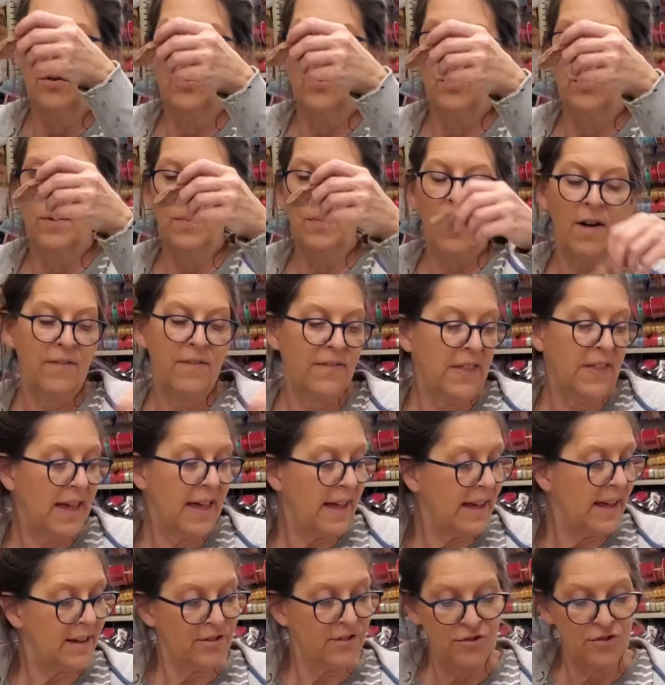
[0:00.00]
trim off the
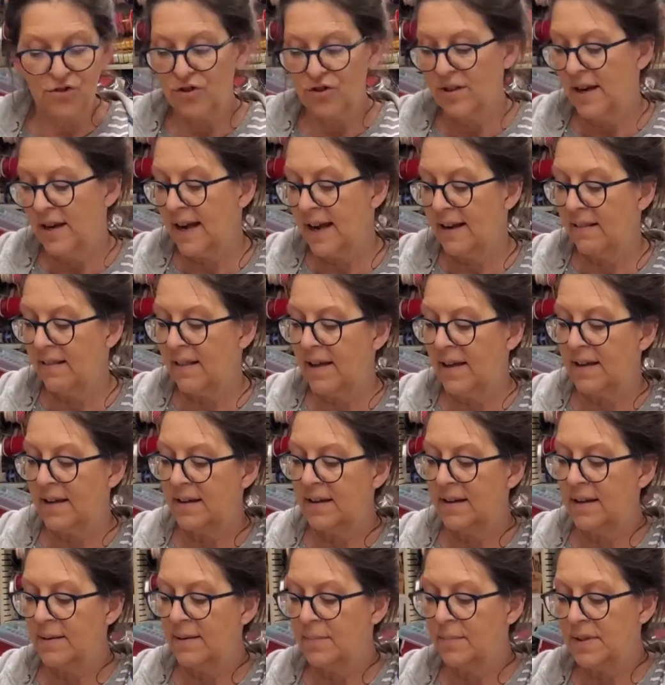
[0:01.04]
extra nylon.
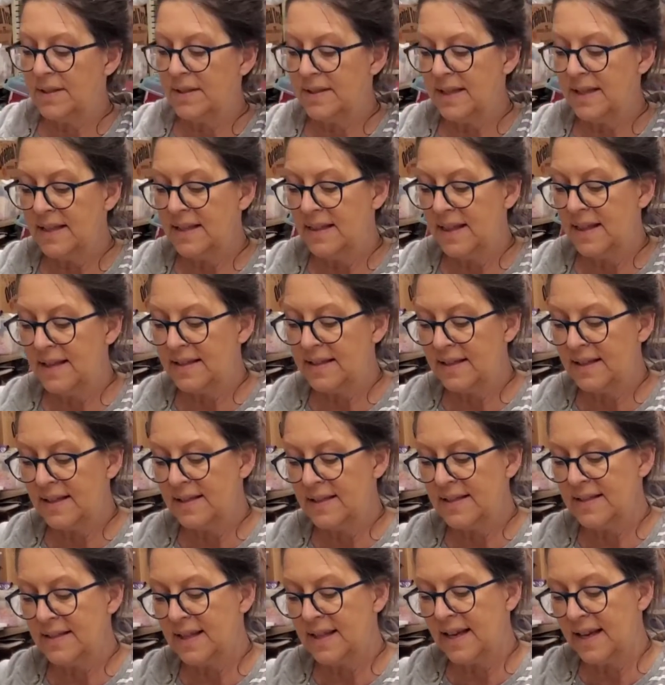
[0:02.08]
I'll set that
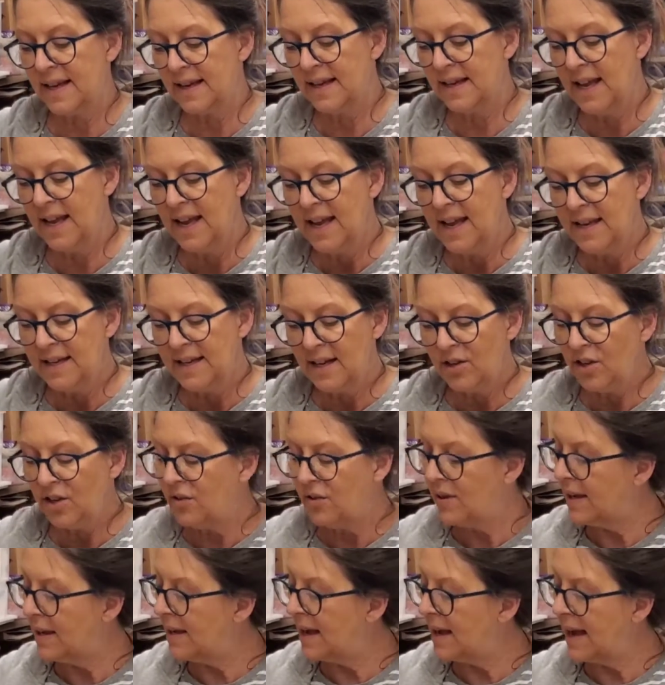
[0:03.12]
aside. Now you
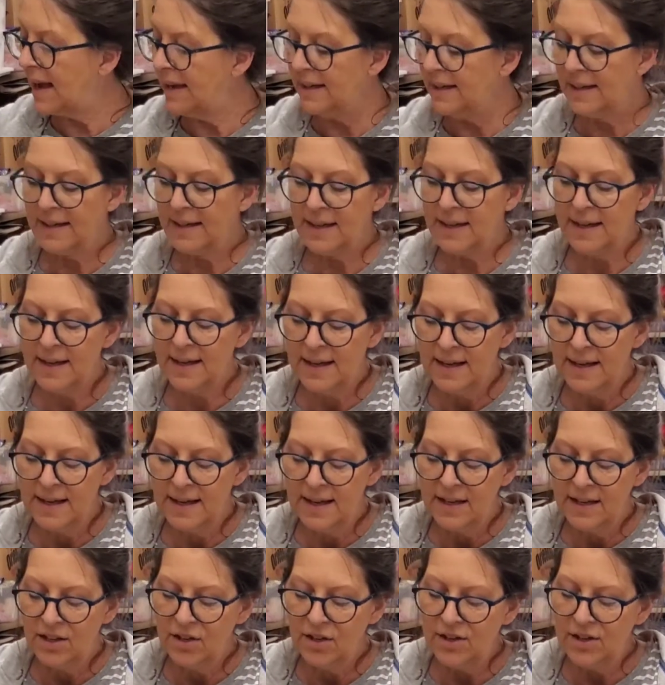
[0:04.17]
can
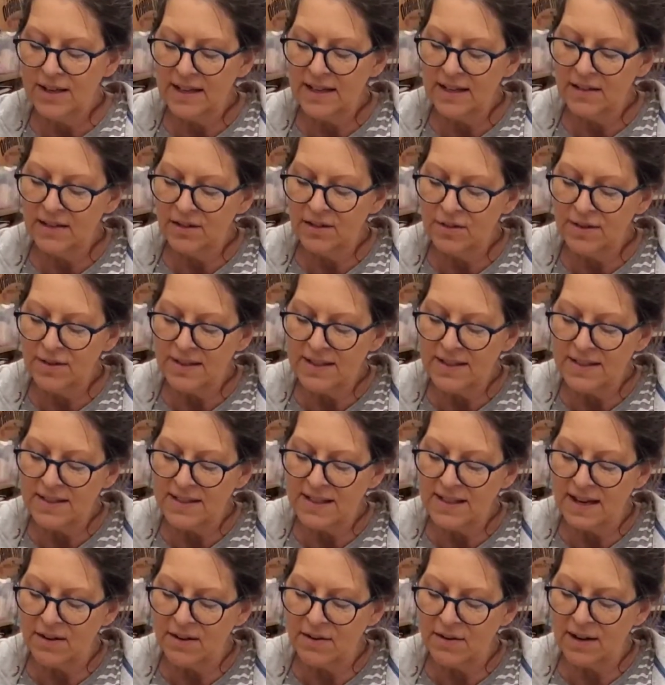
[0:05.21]
glue this
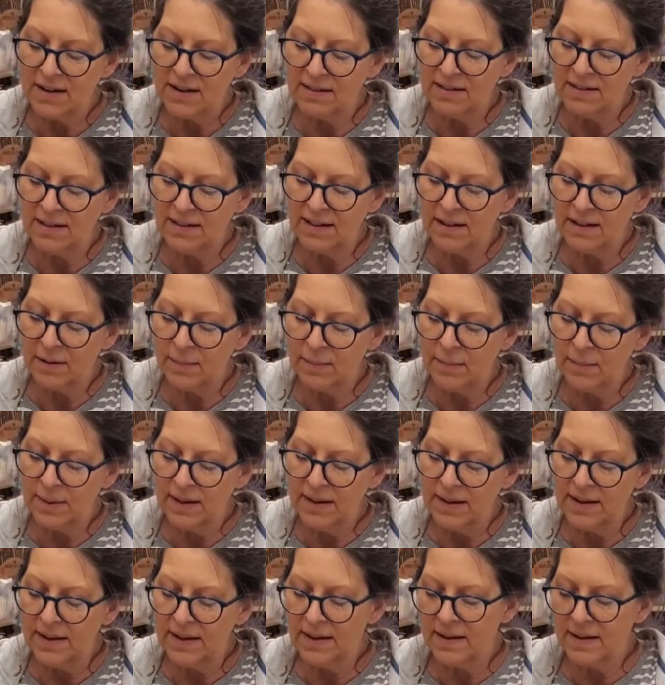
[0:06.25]
down a little
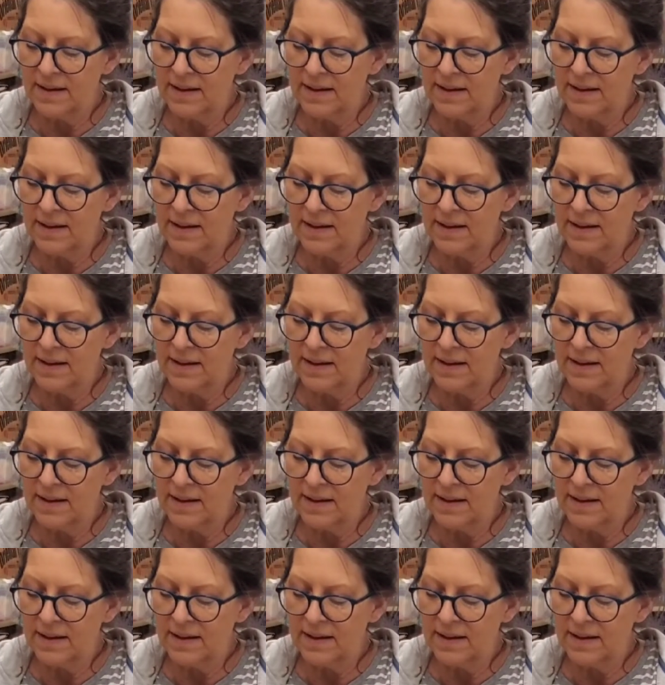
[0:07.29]
bit